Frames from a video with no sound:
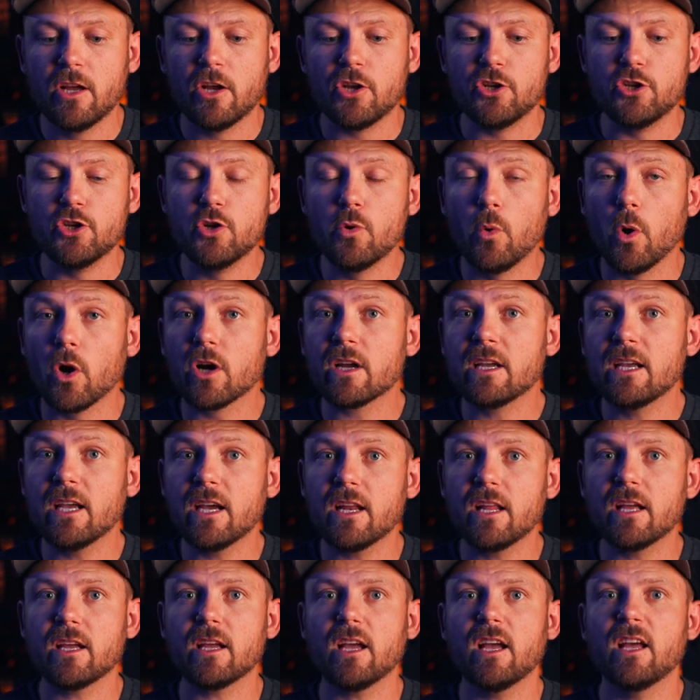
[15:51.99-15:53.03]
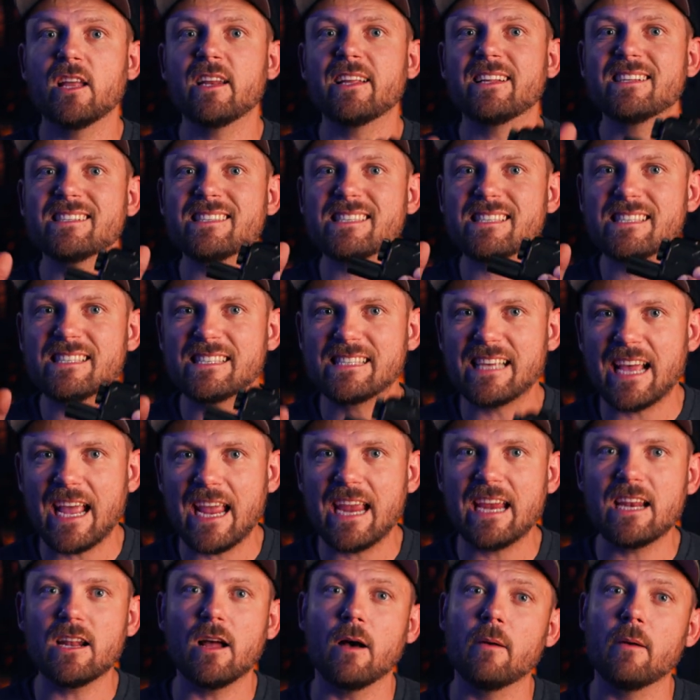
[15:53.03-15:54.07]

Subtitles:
you are getting an insane